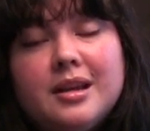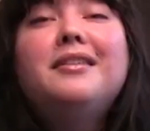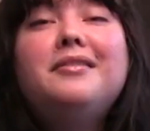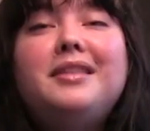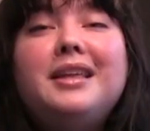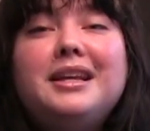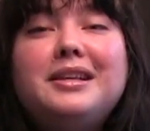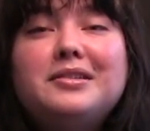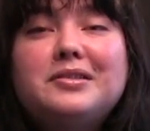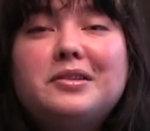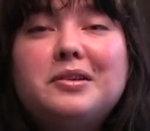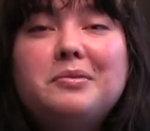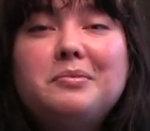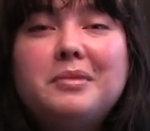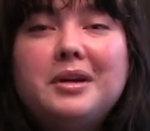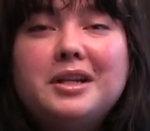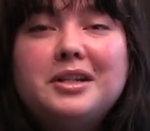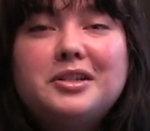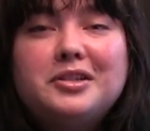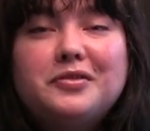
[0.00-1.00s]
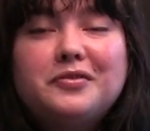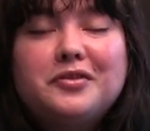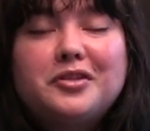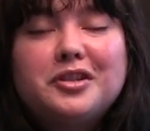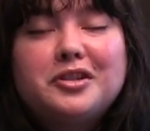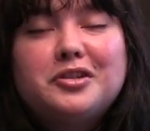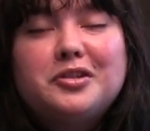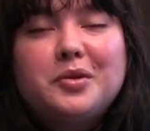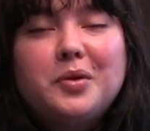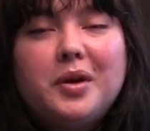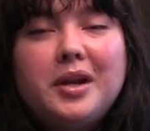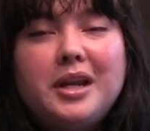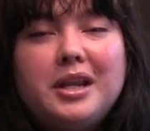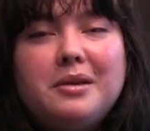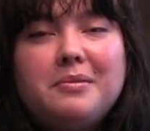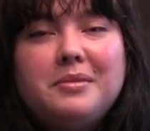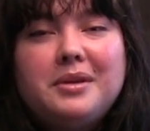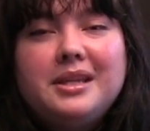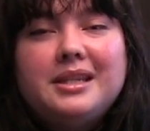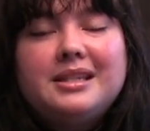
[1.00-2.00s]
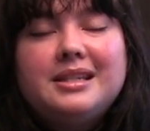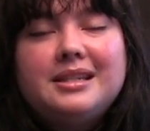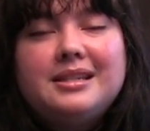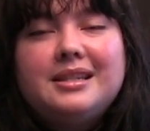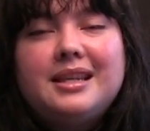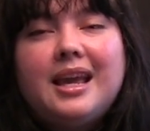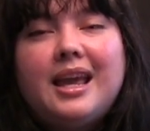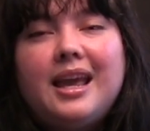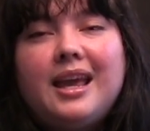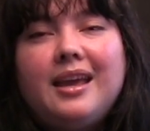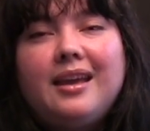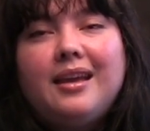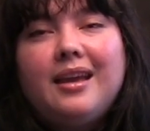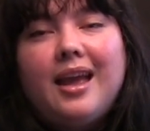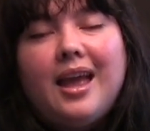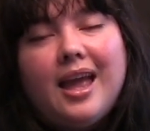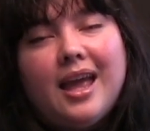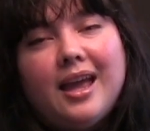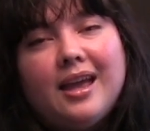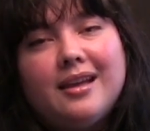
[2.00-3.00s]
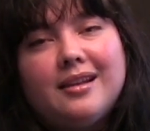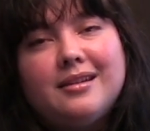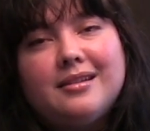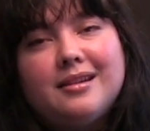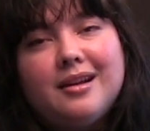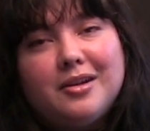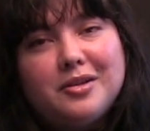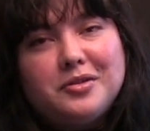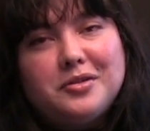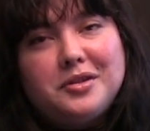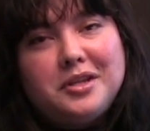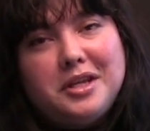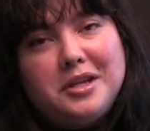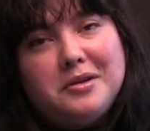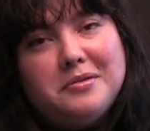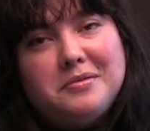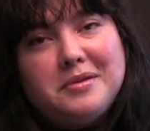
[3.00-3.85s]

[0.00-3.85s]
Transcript: Thanks so much for joining me today, and I'll see you